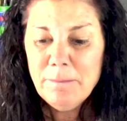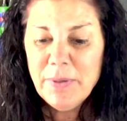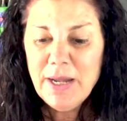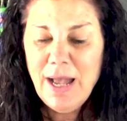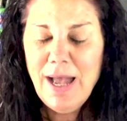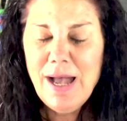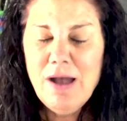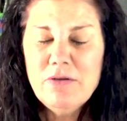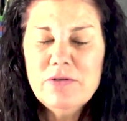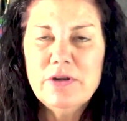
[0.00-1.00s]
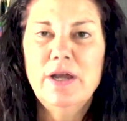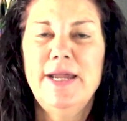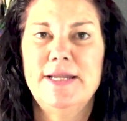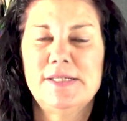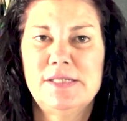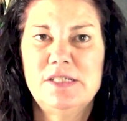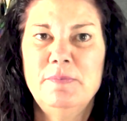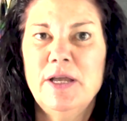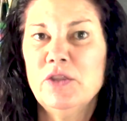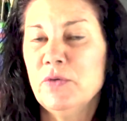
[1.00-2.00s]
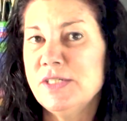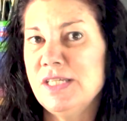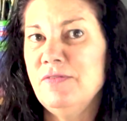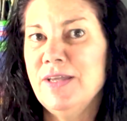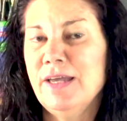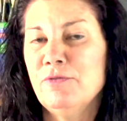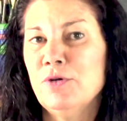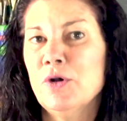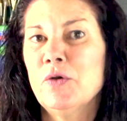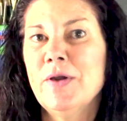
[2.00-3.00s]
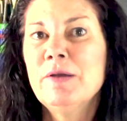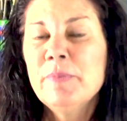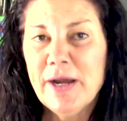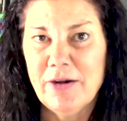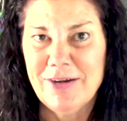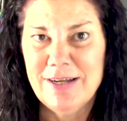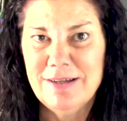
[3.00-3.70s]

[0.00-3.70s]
But how nice to be on the receiving end for a grandparent,